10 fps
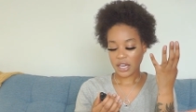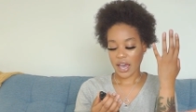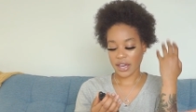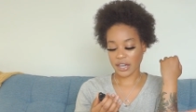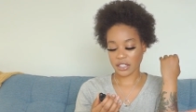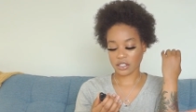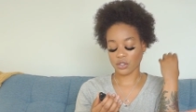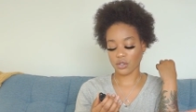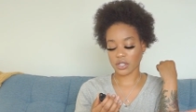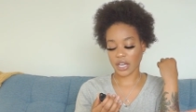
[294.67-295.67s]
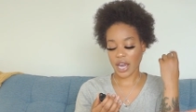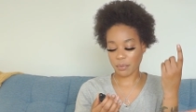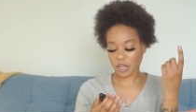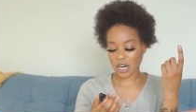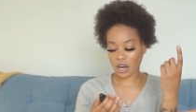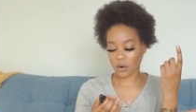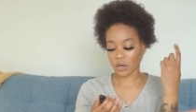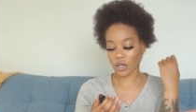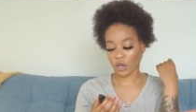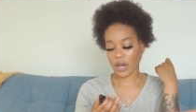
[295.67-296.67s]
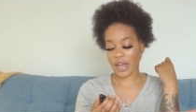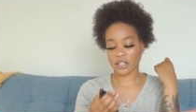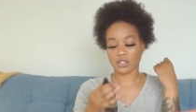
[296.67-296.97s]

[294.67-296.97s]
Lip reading: And it's using apricot oil and